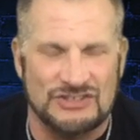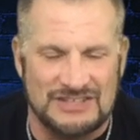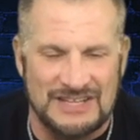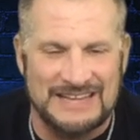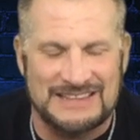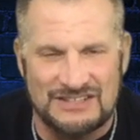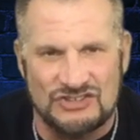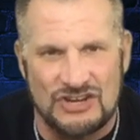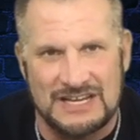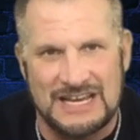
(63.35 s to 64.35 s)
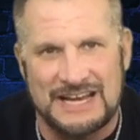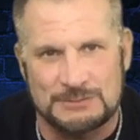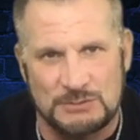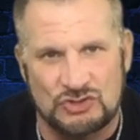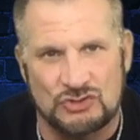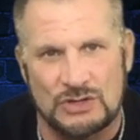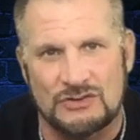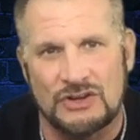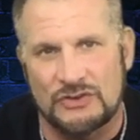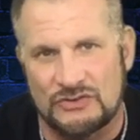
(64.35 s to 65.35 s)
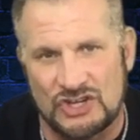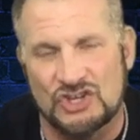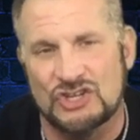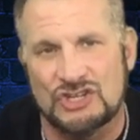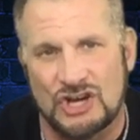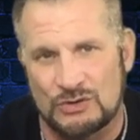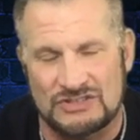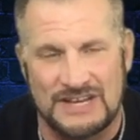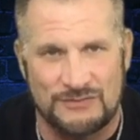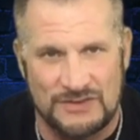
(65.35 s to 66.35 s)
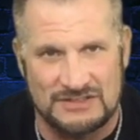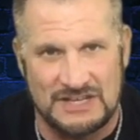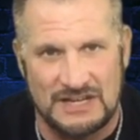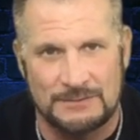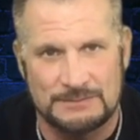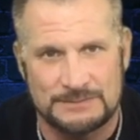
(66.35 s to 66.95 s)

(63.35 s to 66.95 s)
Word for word: Just let these young guys mature under a good coach like Fizdale.